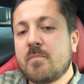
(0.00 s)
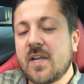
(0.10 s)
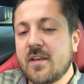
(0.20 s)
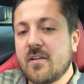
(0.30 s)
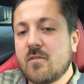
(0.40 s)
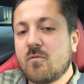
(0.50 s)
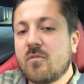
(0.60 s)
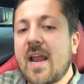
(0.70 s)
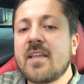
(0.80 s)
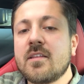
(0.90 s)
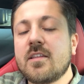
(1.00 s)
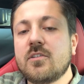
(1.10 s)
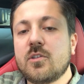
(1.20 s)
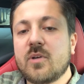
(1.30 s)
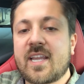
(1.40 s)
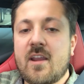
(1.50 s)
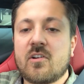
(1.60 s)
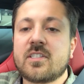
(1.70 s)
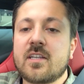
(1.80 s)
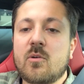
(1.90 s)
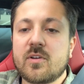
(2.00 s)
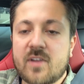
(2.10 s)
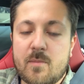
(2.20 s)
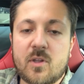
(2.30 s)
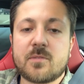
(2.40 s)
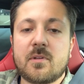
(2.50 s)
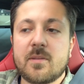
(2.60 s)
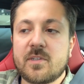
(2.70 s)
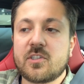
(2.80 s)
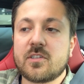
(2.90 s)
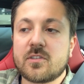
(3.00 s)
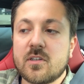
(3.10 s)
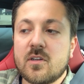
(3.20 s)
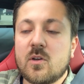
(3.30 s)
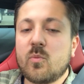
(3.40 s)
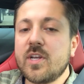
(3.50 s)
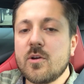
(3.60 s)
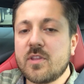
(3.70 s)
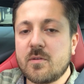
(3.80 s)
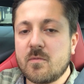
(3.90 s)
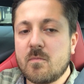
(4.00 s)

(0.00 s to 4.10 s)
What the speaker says: But rather than do a carousel where you've got multiple images, we know that